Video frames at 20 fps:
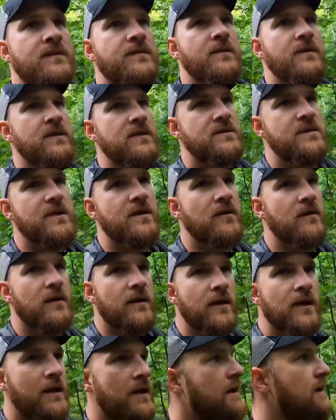That's what these deer are
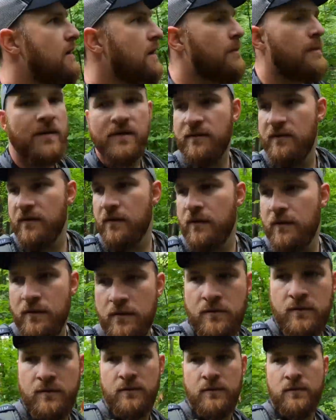going to eat up until,
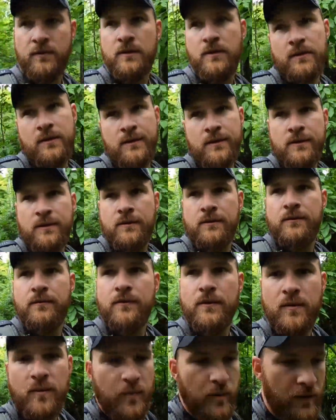
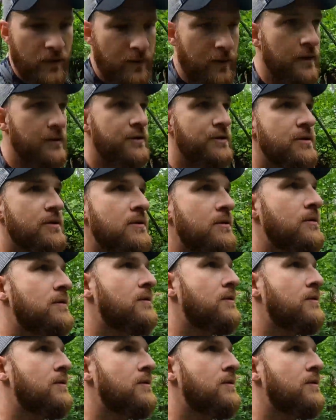well, pretty much